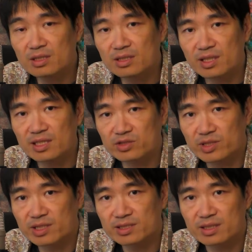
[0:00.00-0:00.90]
As you
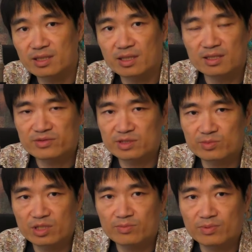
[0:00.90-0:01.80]
can see, a lot of
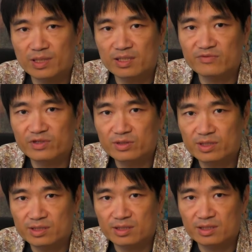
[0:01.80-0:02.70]
small party
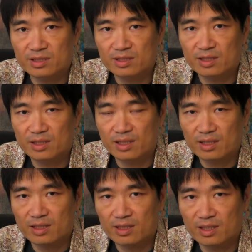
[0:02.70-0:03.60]
voters
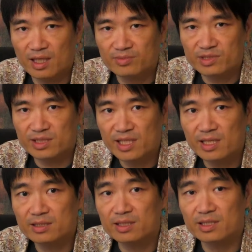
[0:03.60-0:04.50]

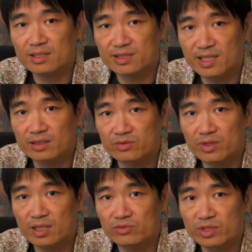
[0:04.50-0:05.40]
abstained in the second
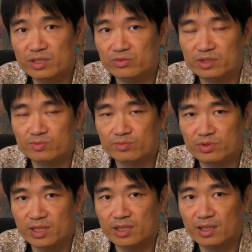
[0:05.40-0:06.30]
round, which was
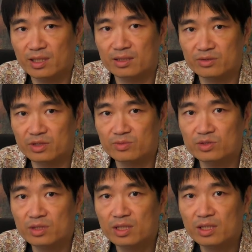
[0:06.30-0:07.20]
pretty
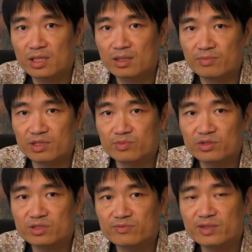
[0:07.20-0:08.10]
normal, but
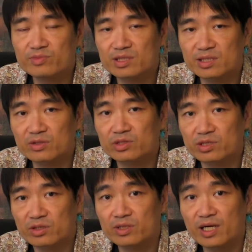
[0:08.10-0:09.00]
most of them still
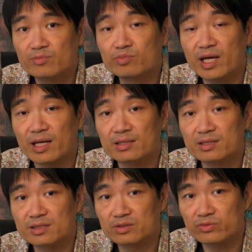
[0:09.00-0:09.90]
showed up and
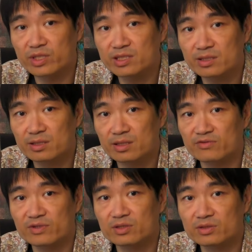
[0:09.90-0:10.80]
switched their
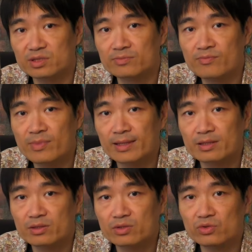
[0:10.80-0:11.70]
votes
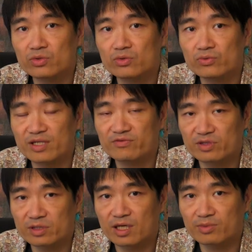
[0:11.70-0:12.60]
to one of
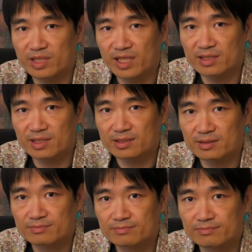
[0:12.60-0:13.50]
the top candidates.
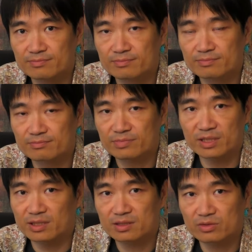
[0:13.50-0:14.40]

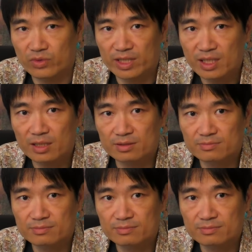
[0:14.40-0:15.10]
Because why not?